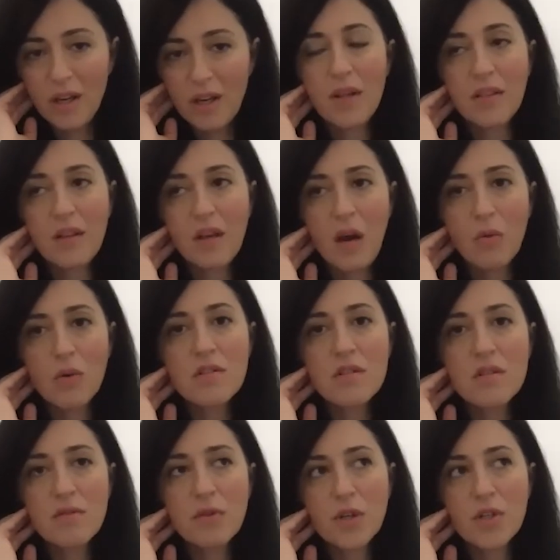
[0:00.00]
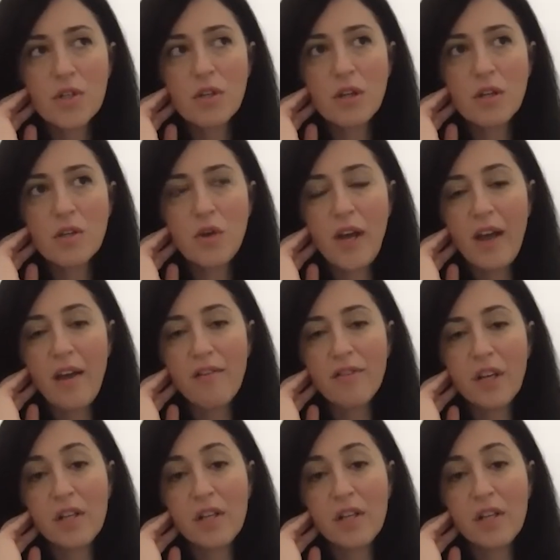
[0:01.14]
But I was fortunate to have